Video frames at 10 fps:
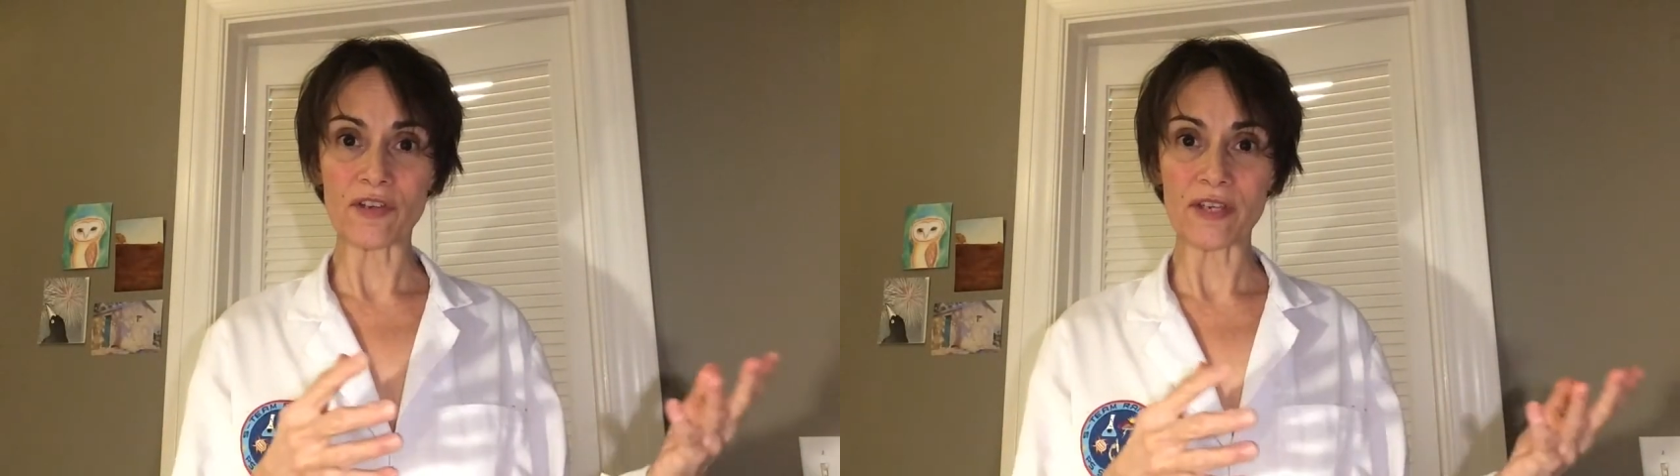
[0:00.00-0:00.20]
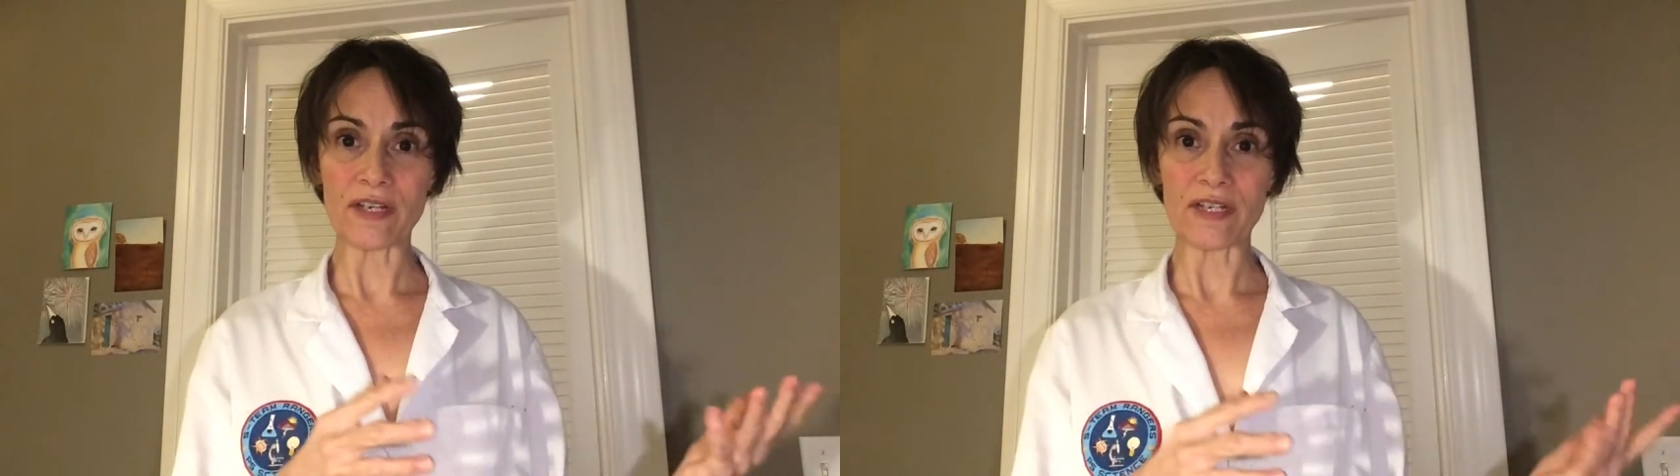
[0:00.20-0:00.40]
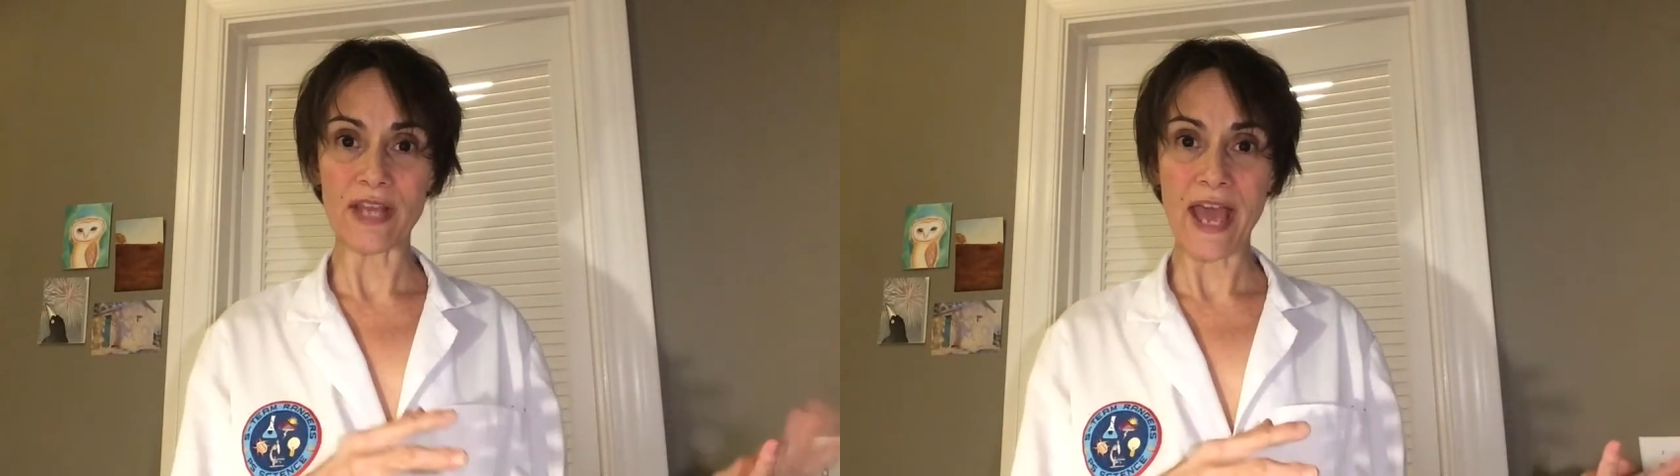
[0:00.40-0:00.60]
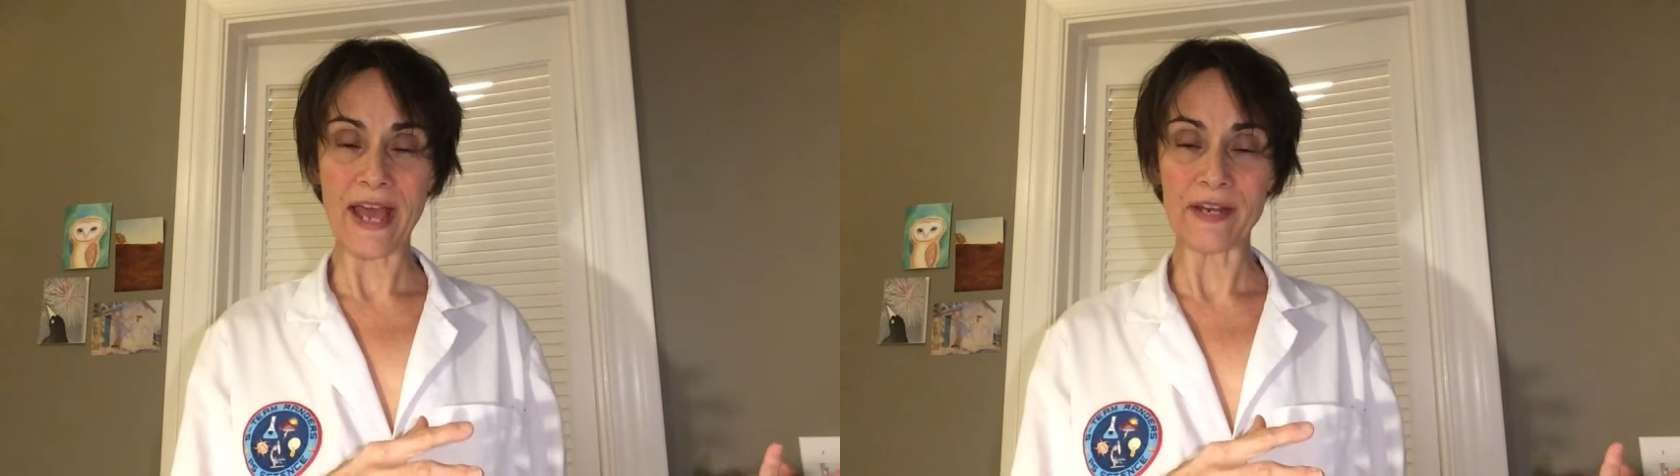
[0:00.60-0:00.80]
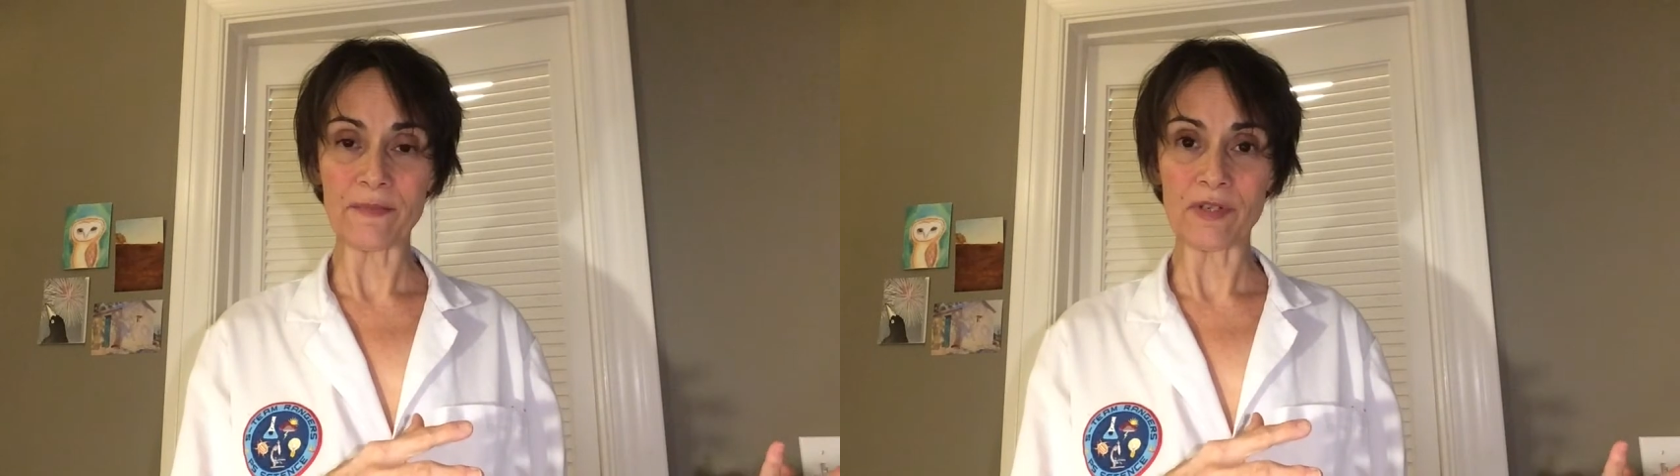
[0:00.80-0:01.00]
in an
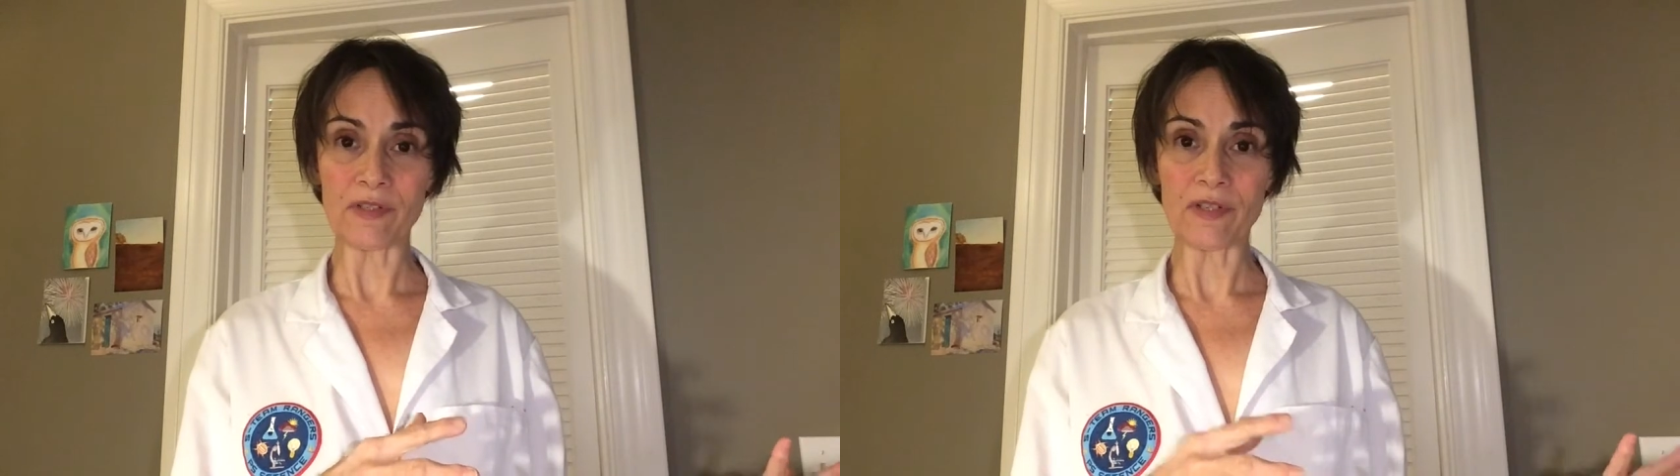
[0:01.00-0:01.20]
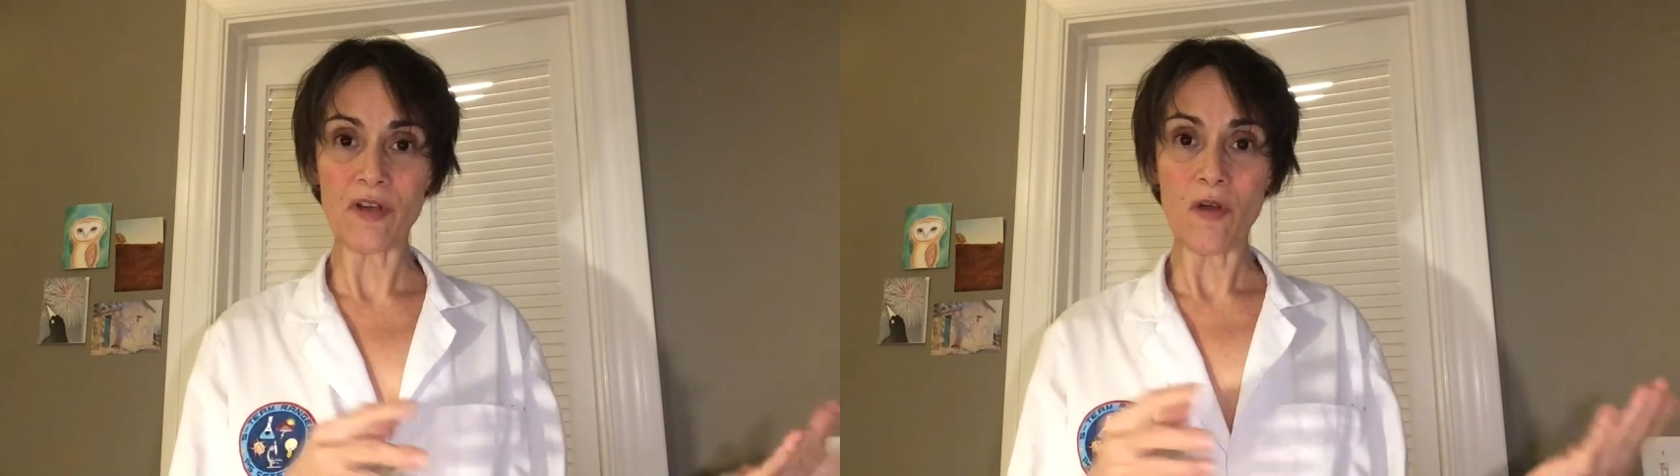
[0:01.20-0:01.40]
animal